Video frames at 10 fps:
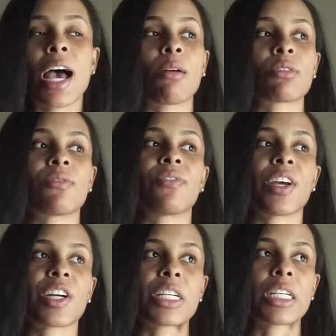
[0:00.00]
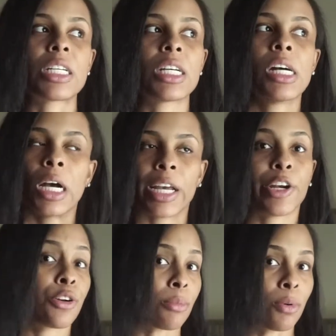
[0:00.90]
I was very
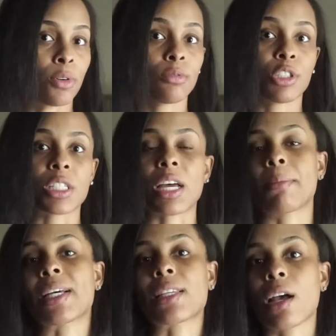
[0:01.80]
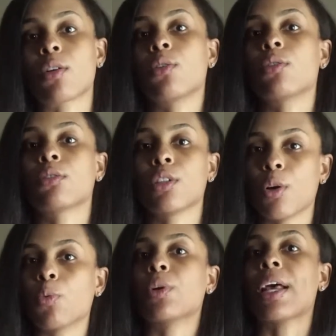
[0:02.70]
irritable, just like my cycle, you know, would